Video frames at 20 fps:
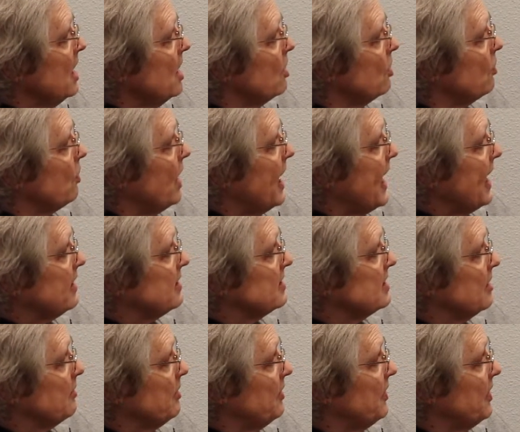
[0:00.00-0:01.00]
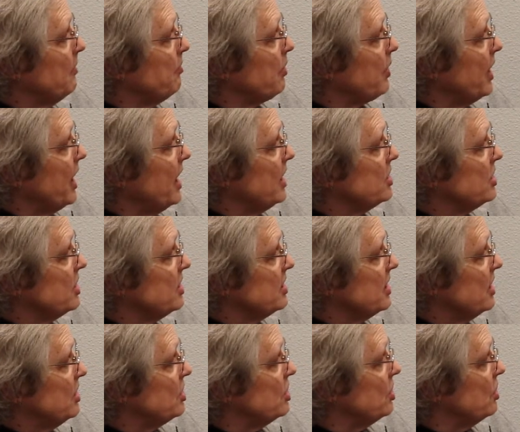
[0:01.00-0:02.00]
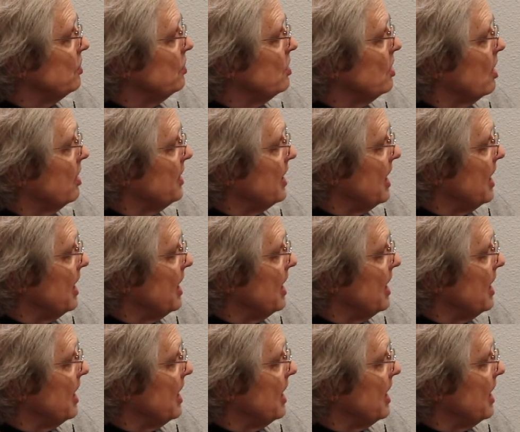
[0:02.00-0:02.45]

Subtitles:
cracked some of the branches and chewed on